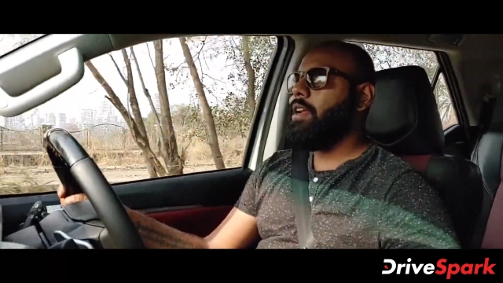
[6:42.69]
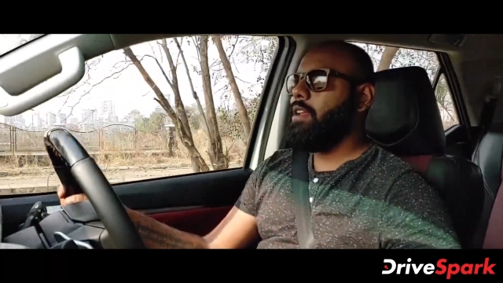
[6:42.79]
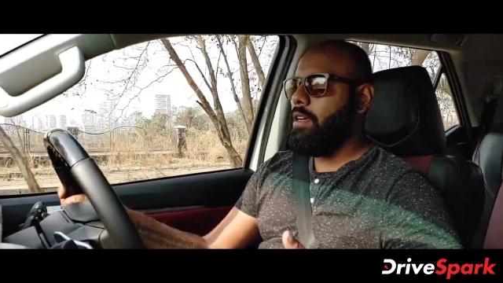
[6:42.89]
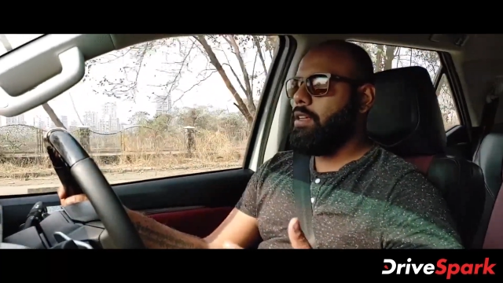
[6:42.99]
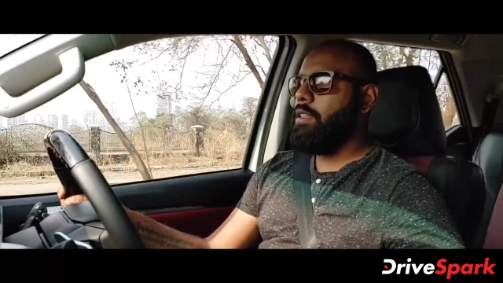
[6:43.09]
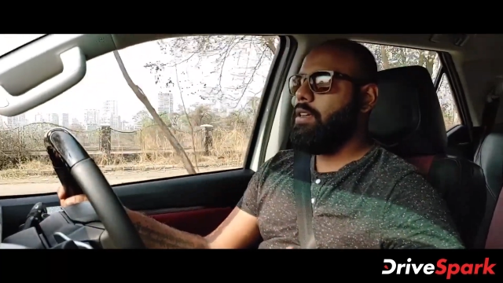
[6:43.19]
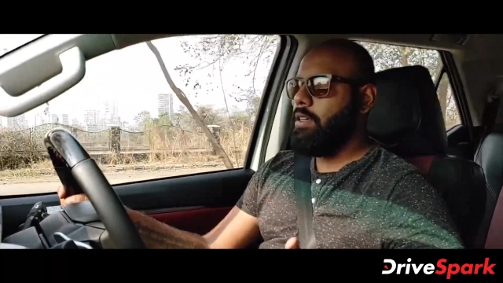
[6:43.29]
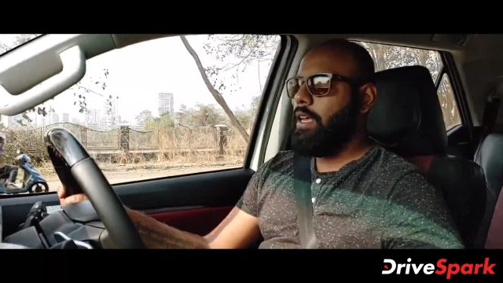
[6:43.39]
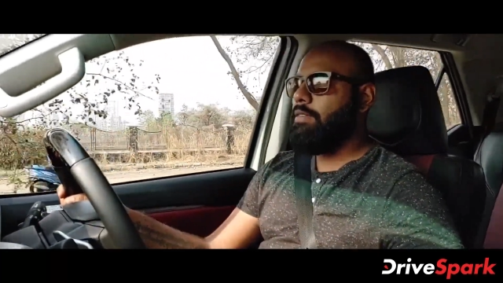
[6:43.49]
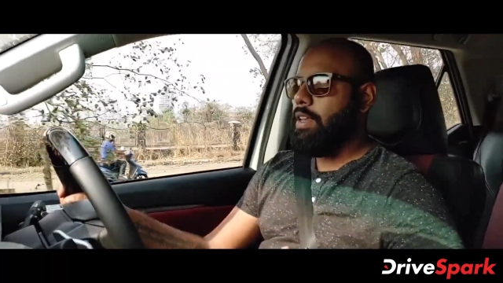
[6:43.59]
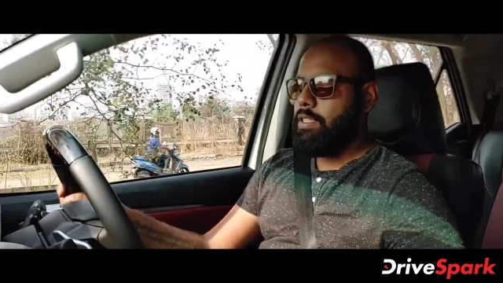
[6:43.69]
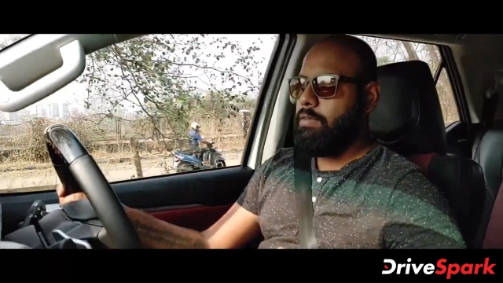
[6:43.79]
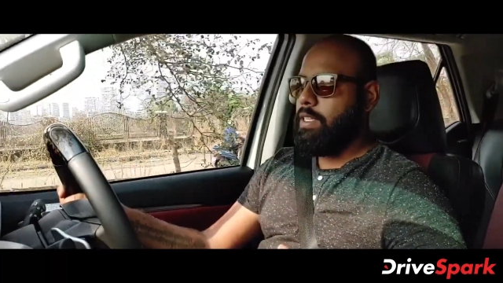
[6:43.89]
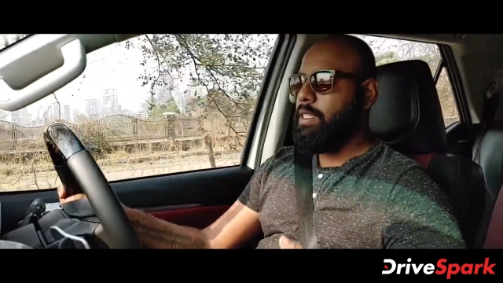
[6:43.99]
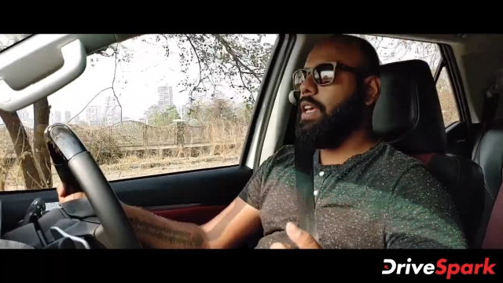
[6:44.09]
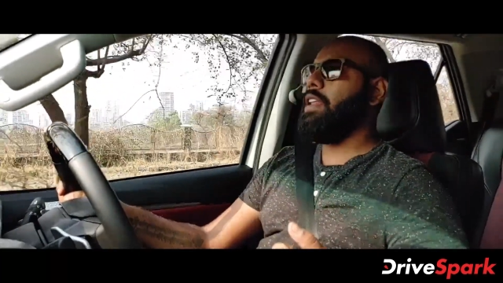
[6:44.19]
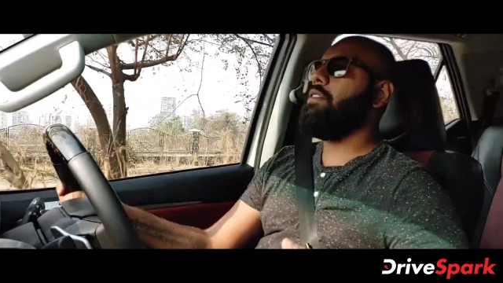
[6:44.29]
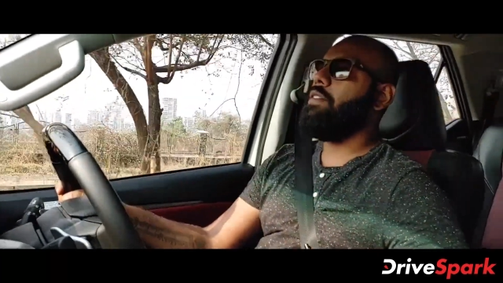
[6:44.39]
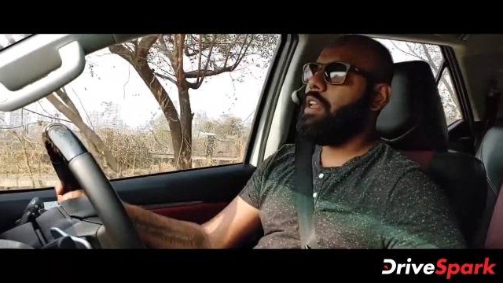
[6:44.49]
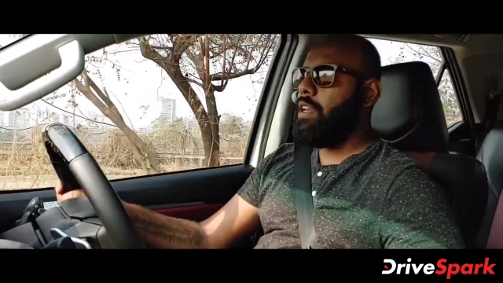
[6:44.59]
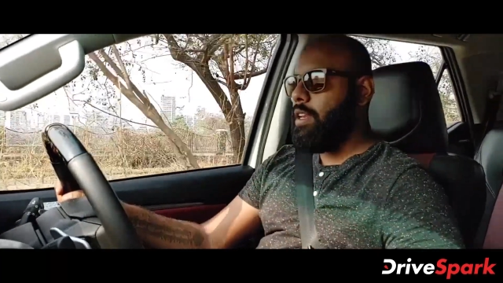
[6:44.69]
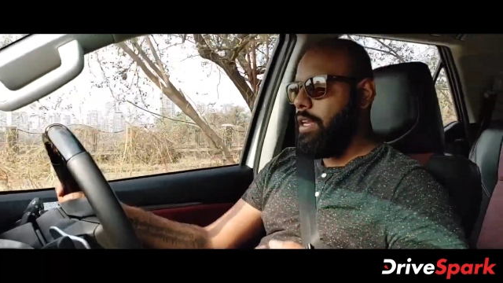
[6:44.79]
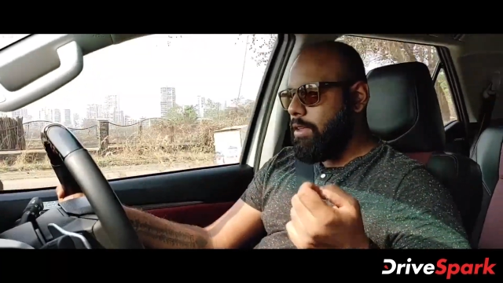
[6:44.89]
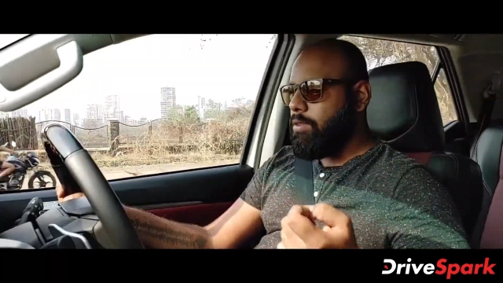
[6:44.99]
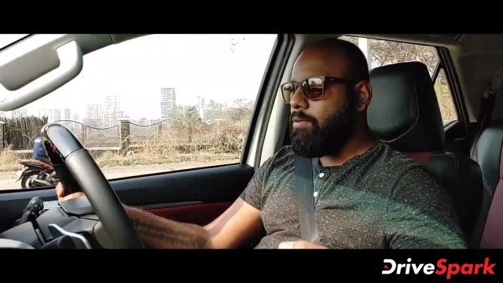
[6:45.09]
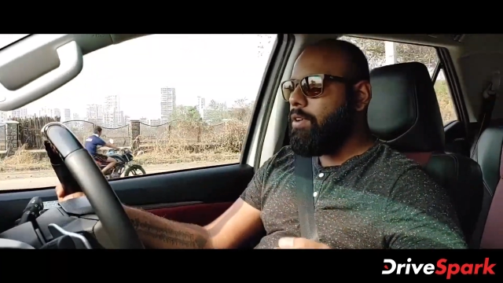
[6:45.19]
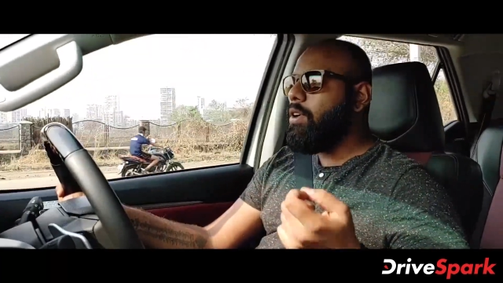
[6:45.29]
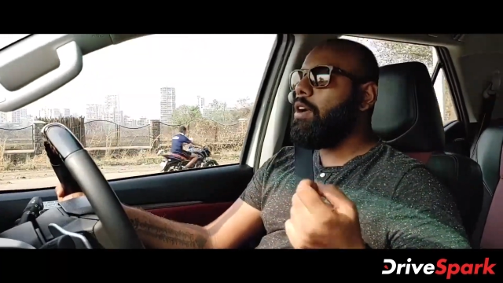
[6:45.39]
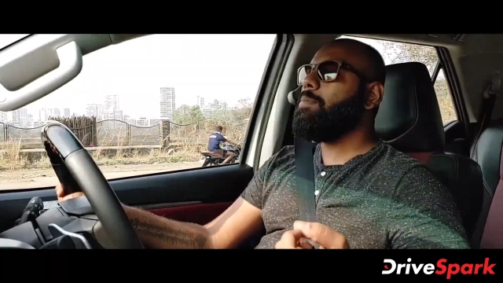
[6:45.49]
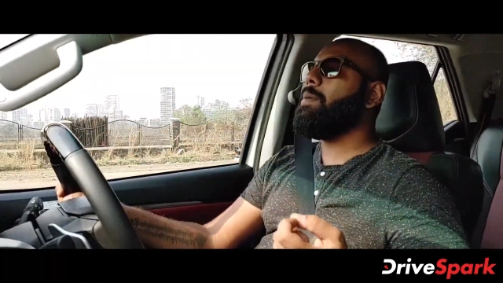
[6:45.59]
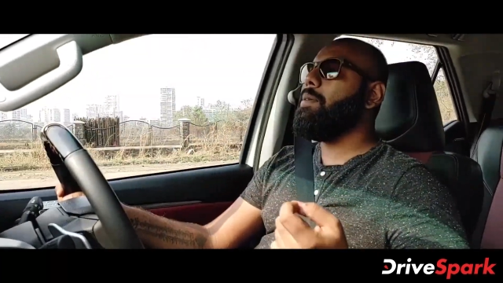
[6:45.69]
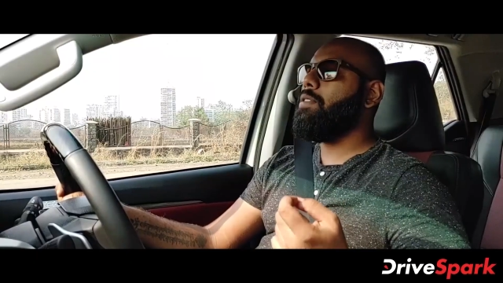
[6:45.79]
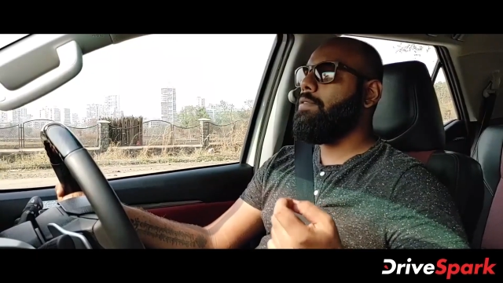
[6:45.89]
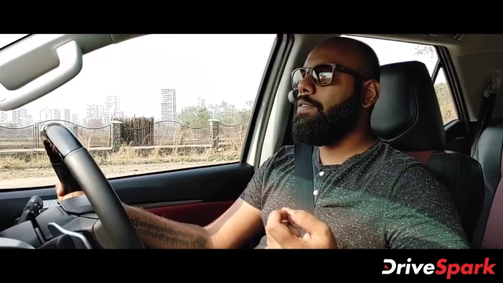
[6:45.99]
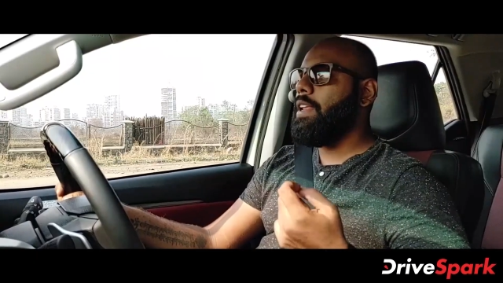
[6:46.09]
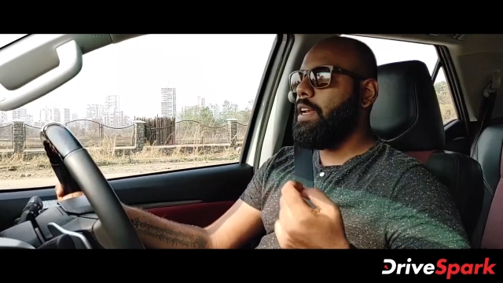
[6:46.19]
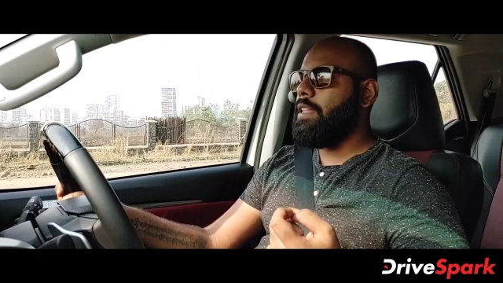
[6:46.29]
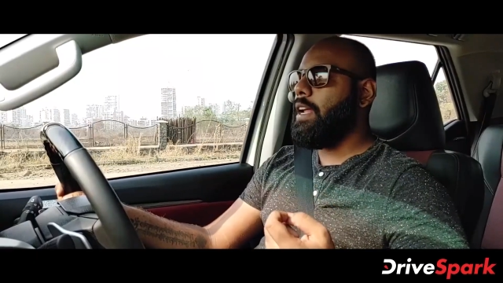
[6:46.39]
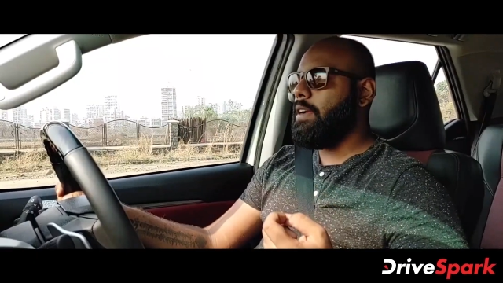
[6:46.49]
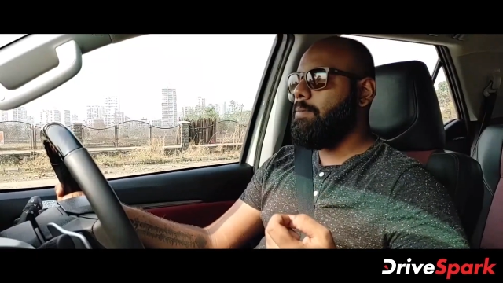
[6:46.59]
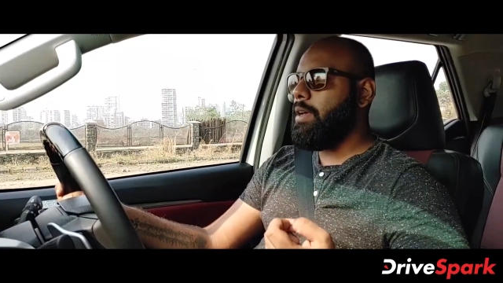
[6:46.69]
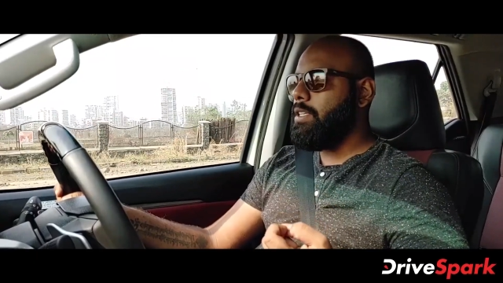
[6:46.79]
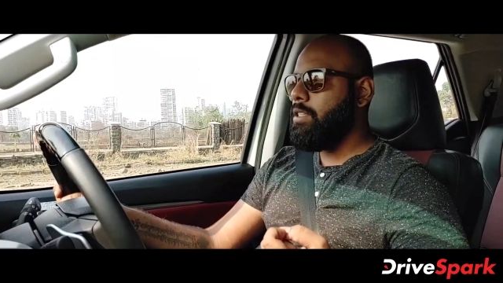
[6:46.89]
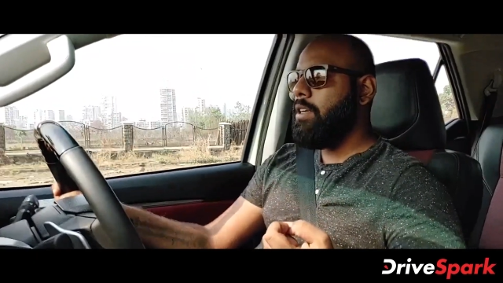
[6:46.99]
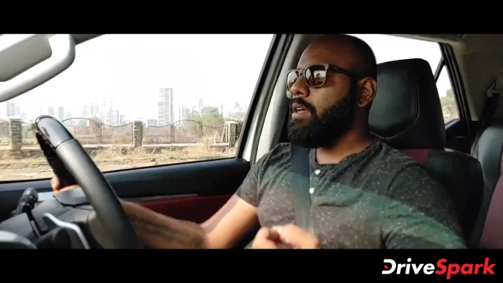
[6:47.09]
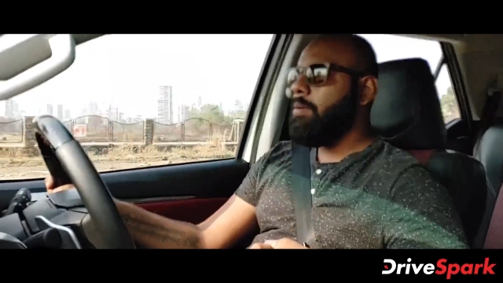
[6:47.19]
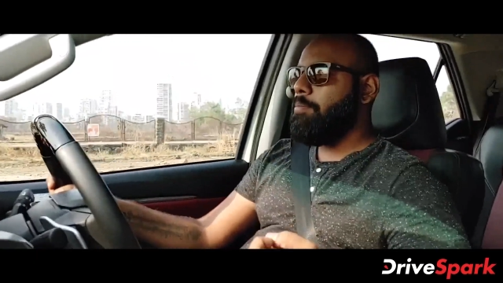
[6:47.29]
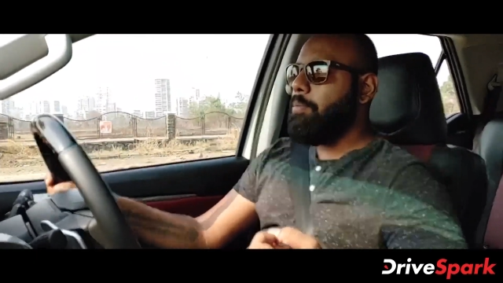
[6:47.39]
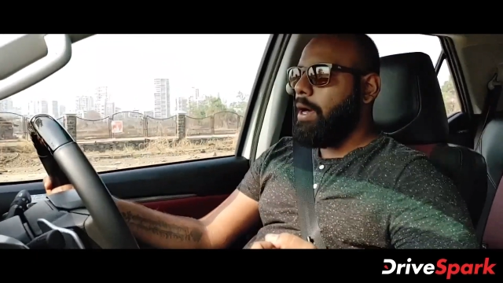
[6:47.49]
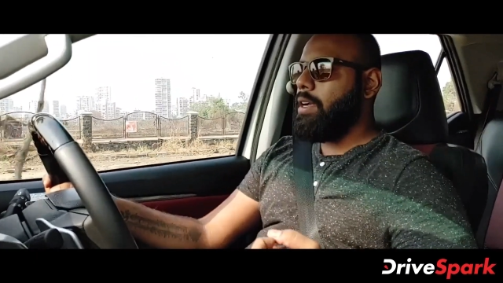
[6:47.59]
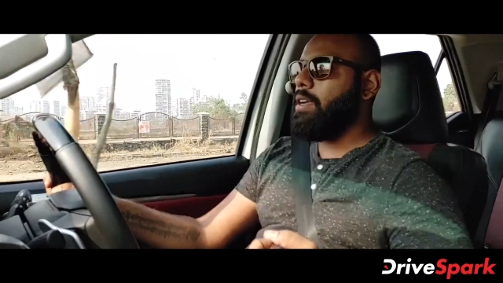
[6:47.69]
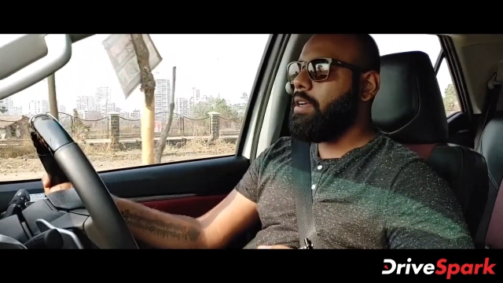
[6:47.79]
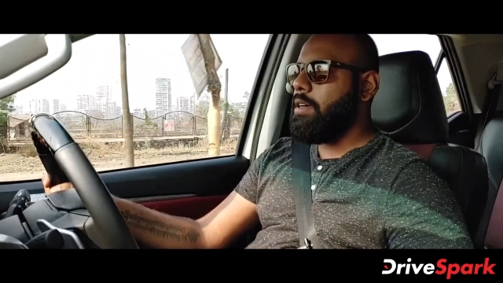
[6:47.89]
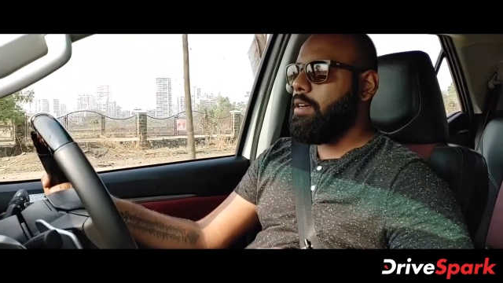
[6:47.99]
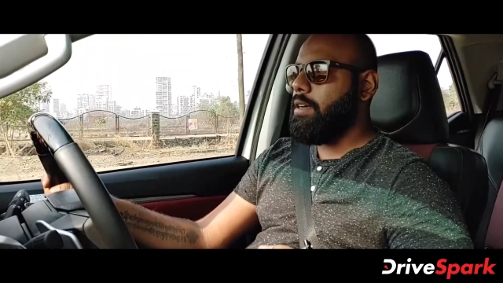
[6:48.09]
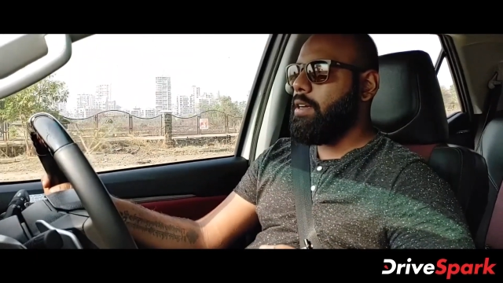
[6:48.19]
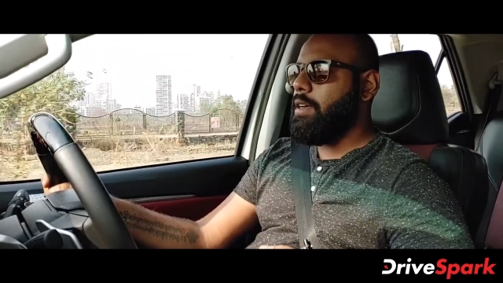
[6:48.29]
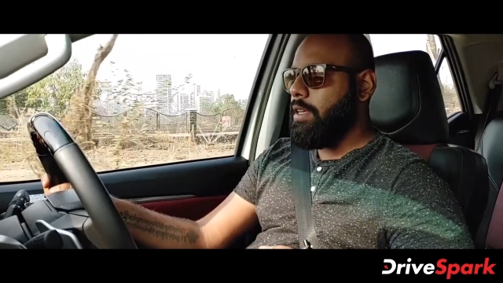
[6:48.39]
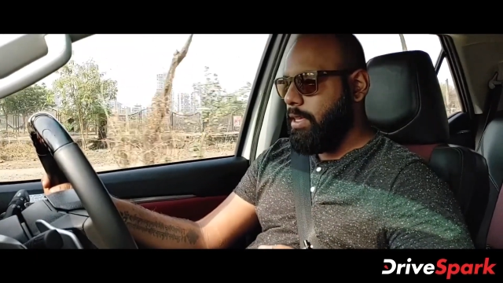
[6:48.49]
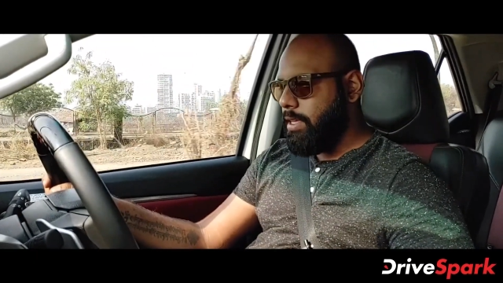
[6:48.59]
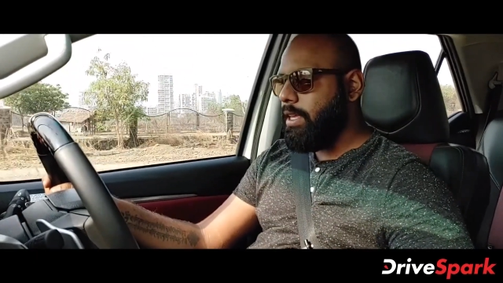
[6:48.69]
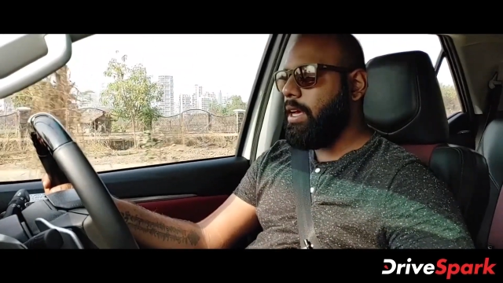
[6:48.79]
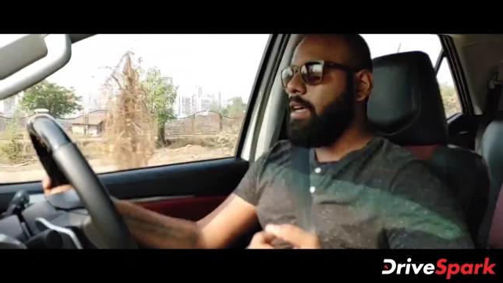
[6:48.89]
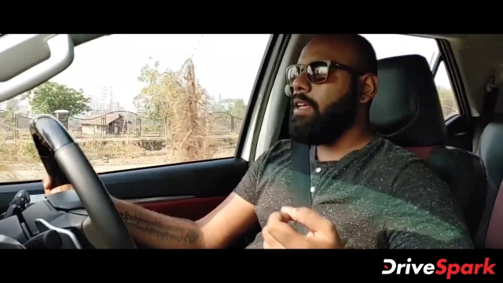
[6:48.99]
The heaviness of the steering wheel, you will not be able to feel it that much, but yeah,